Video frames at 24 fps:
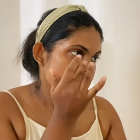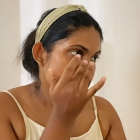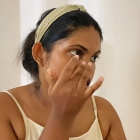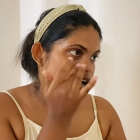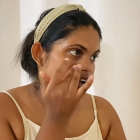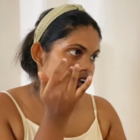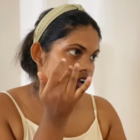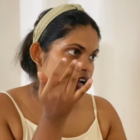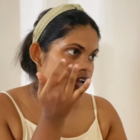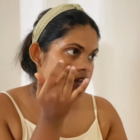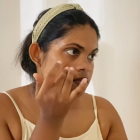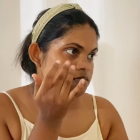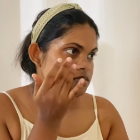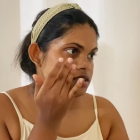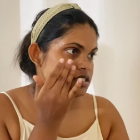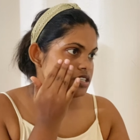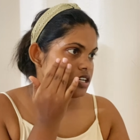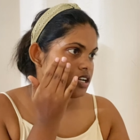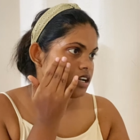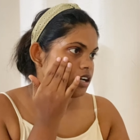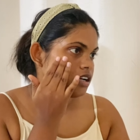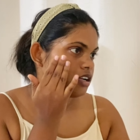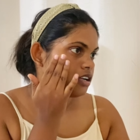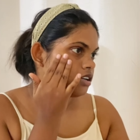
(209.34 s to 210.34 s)
I'm
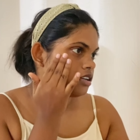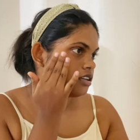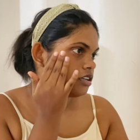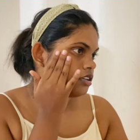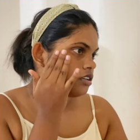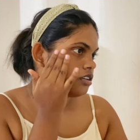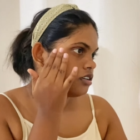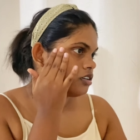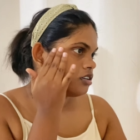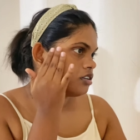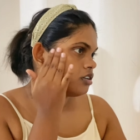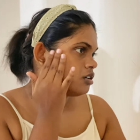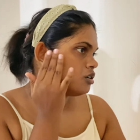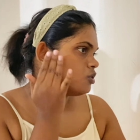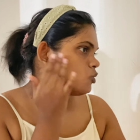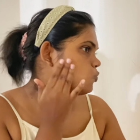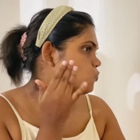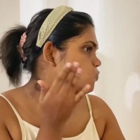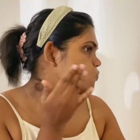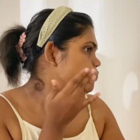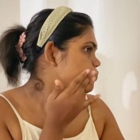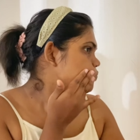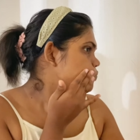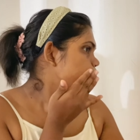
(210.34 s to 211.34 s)
done
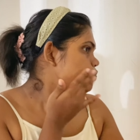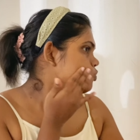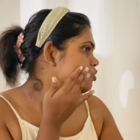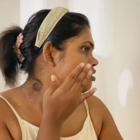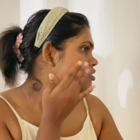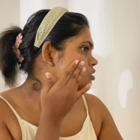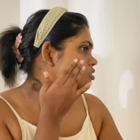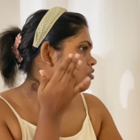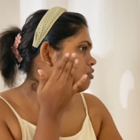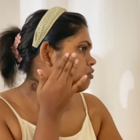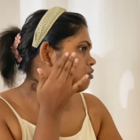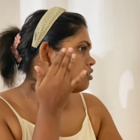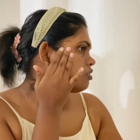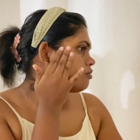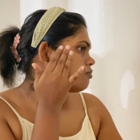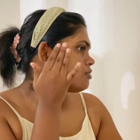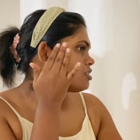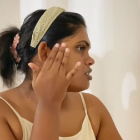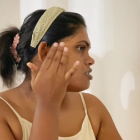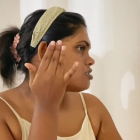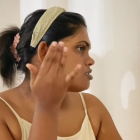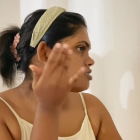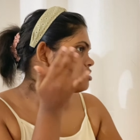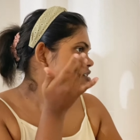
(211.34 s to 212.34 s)
with my
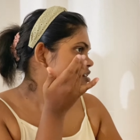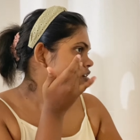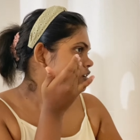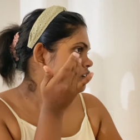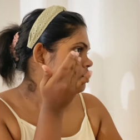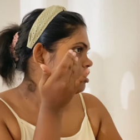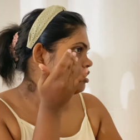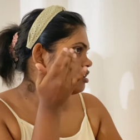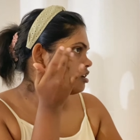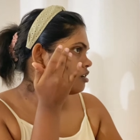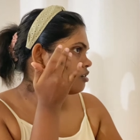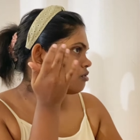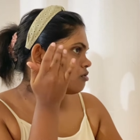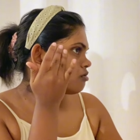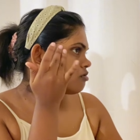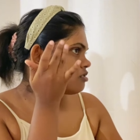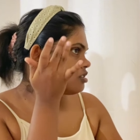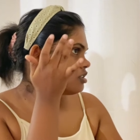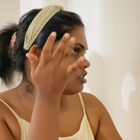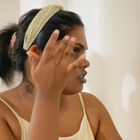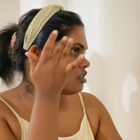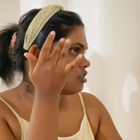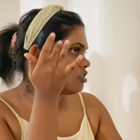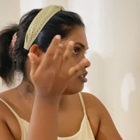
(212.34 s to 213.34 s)
skincare routine.